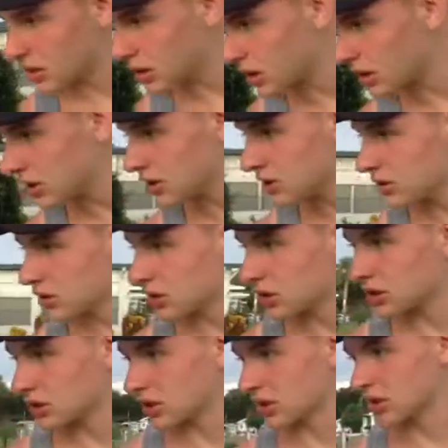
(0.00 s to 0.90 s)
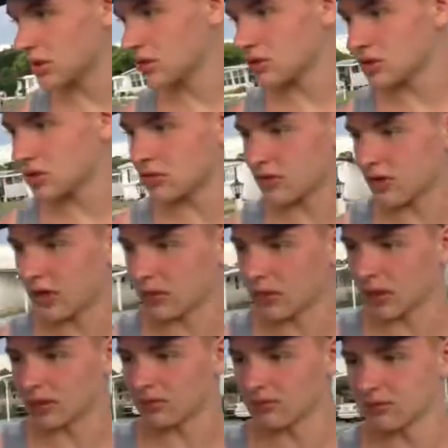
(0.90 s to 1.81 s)
the, lizard, the lizard just ran
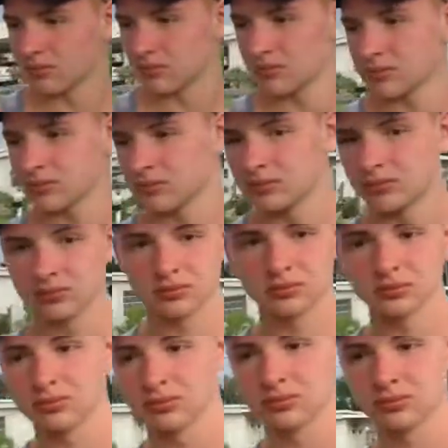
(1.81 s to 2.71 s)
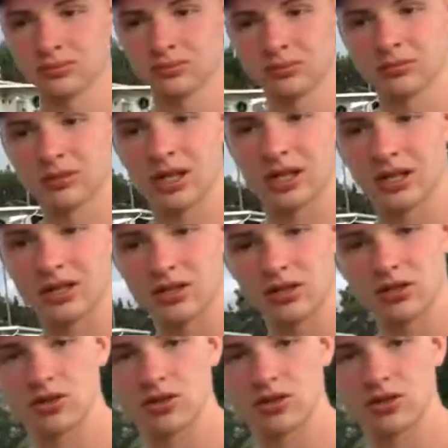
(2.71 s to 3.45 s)
away. I can